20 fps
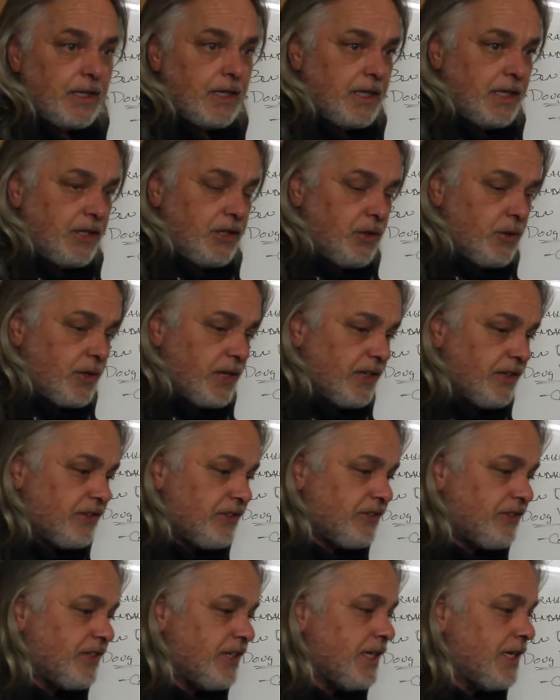you can
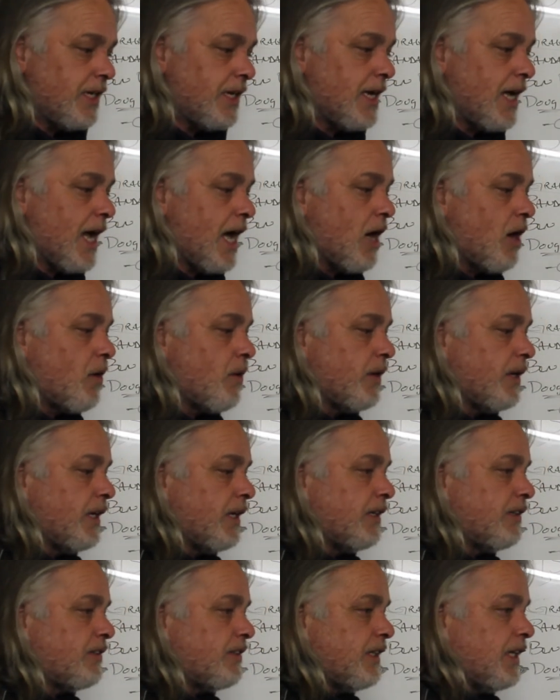see how
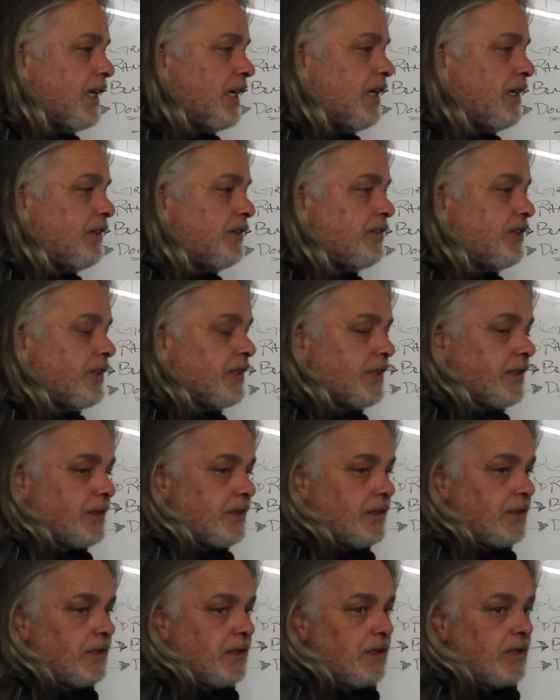it's easier
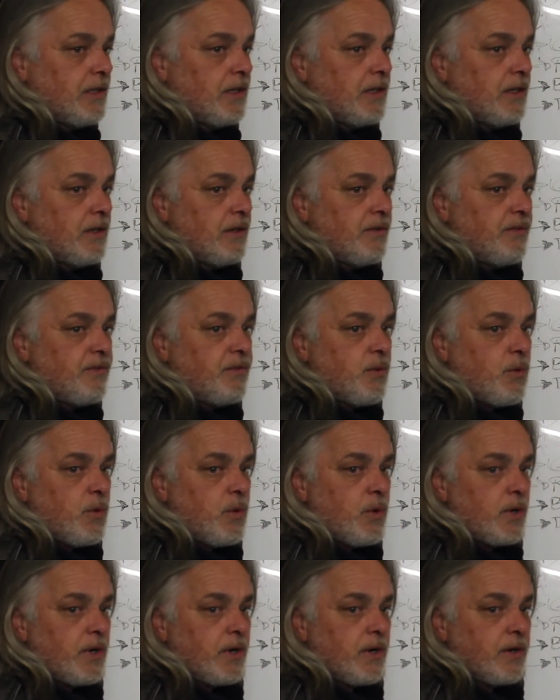
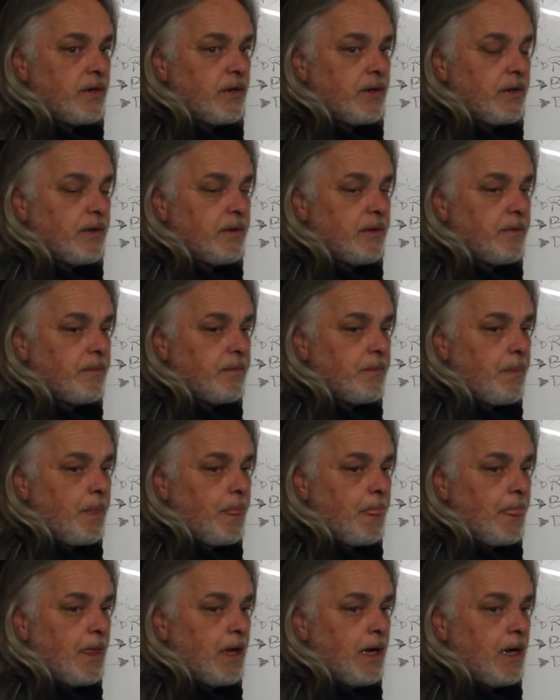for
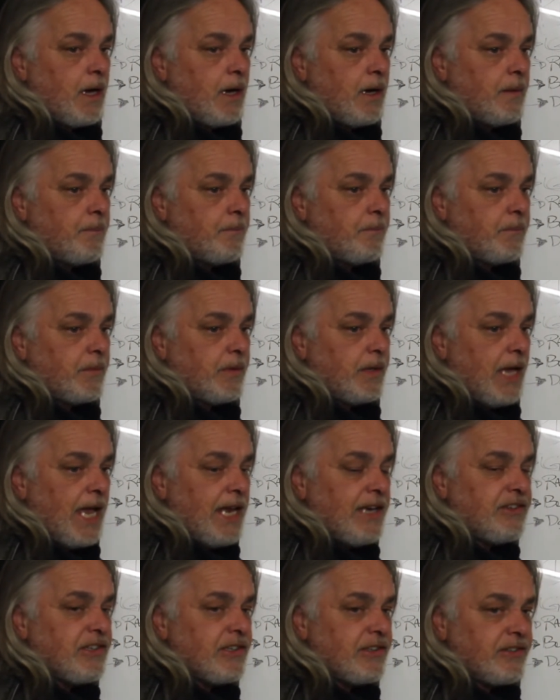
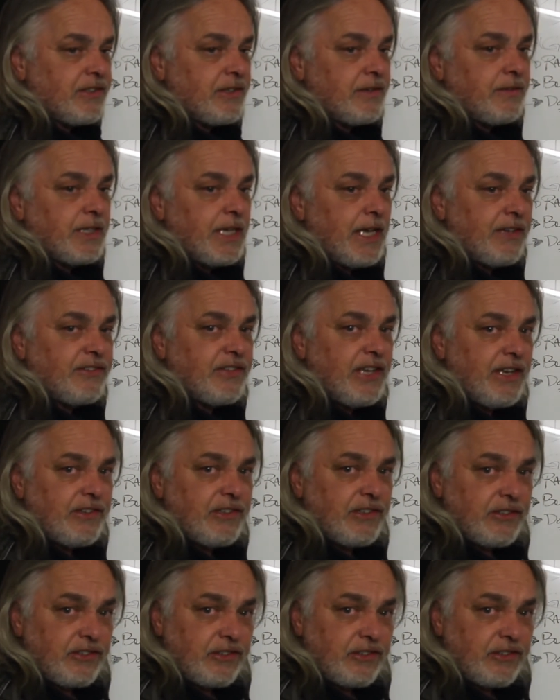ancient civilizations